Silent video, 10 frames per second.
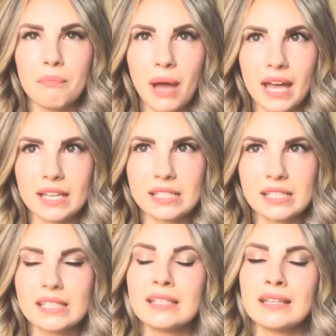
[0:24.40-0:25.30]

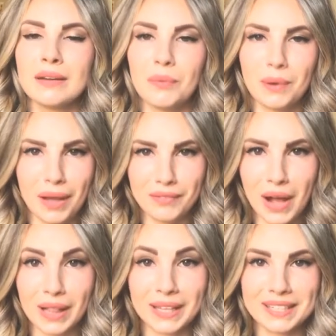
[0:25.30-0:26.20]
but when I've
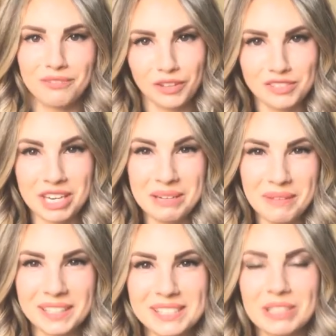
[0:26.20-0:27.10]
got like 15
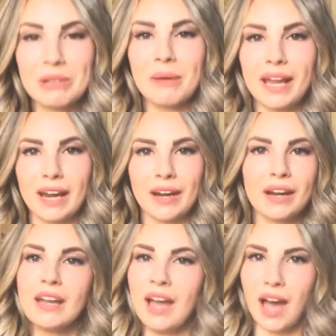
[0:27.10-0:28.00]
minutes to curl my
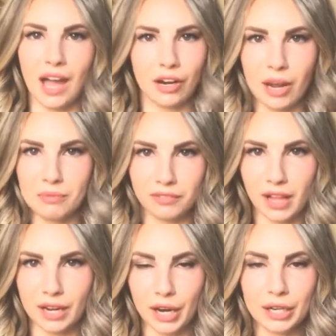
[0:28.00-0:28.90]
hair, I grab the
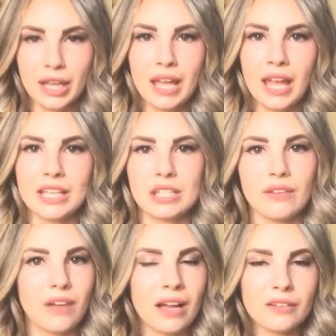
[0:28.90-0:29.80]
flat iron. And so
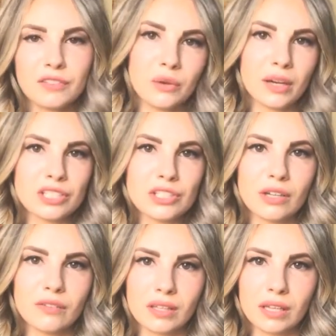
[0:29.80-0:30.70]
I've gotten a few questions
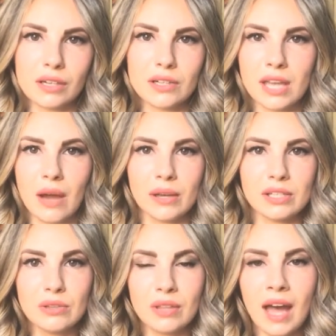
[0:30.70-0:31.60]
over the years how I
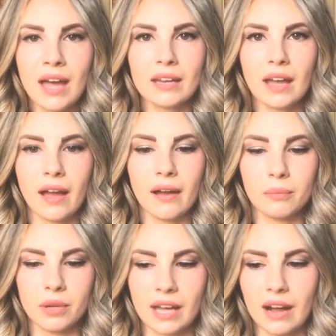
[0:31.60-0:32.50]
do that
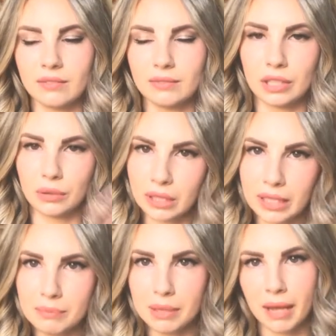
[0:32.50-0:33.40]
without,
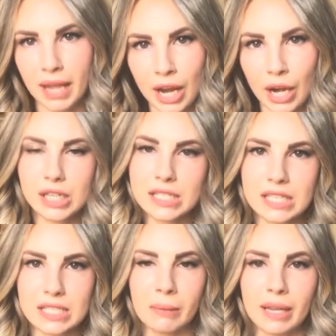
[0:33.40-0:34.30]
clamping my hair and
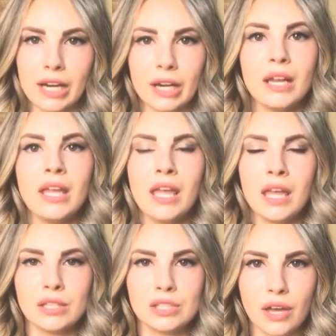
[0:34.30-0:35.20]
denting my hair.
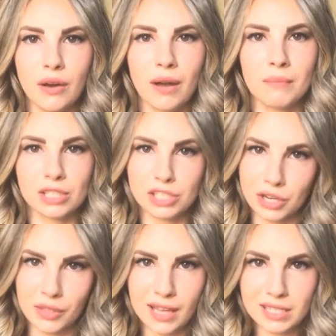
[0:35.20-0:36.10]
And so I'm gonna
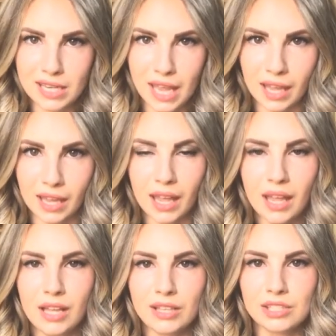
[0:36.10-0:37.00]
share that today.
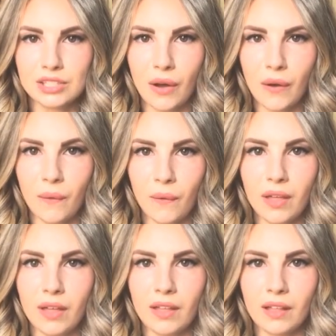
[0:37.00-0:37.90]
So
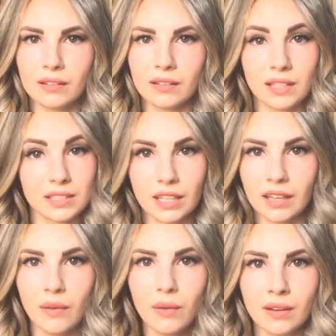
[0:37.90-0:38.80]
let's
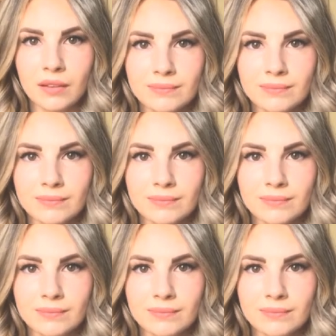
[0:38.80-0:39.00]
get going.